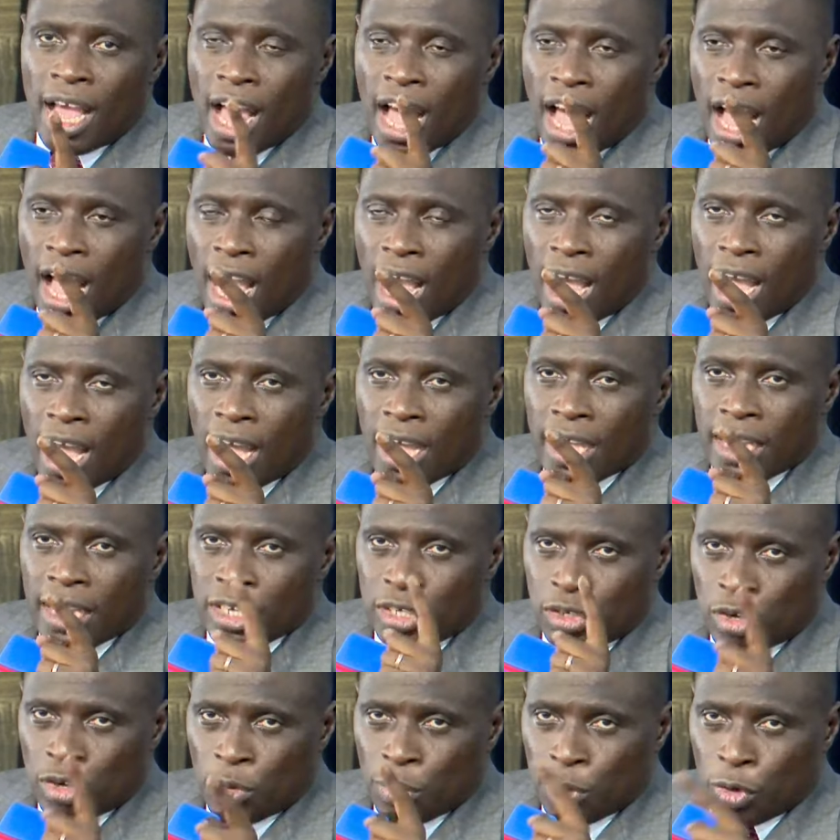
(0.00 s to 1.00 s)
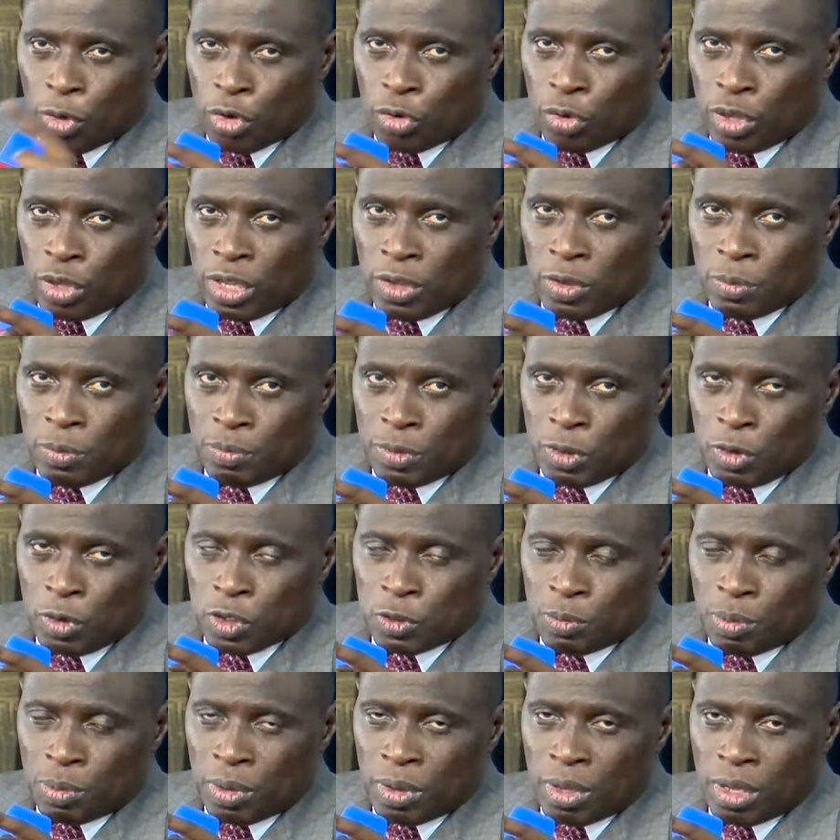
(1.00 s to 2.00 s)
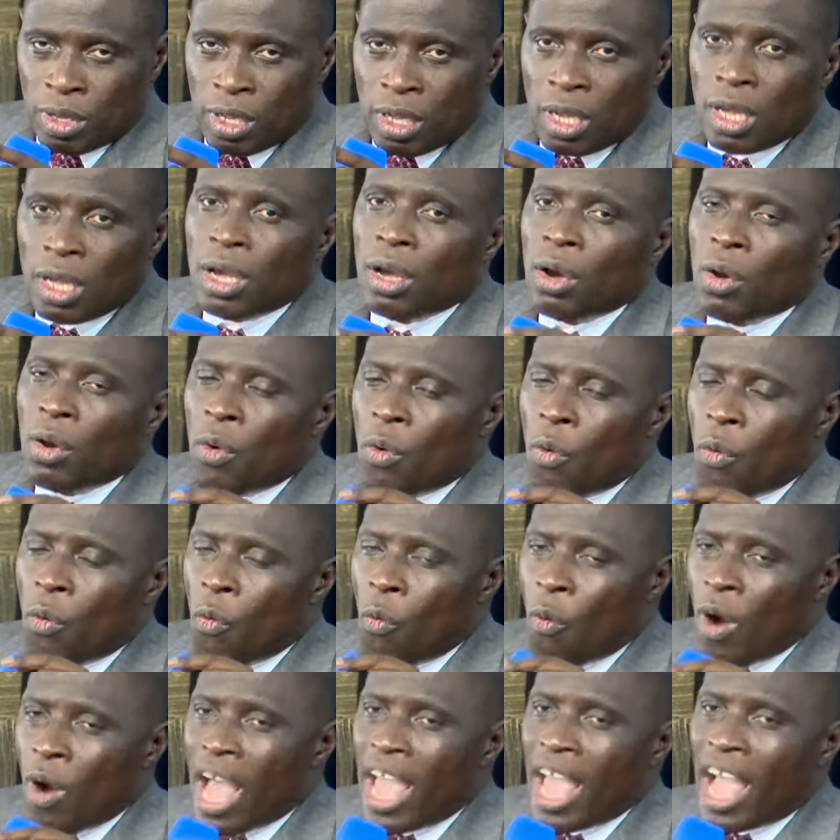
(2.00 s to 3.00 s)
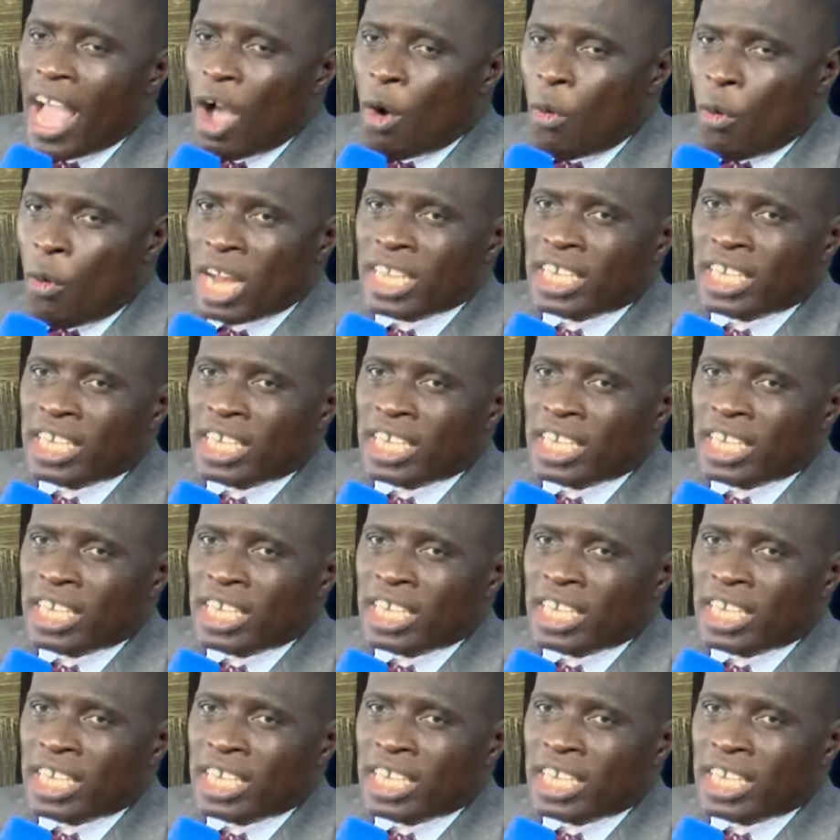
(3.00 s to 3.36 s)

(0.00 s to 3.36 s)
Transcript: He told me go to heal. Go to why,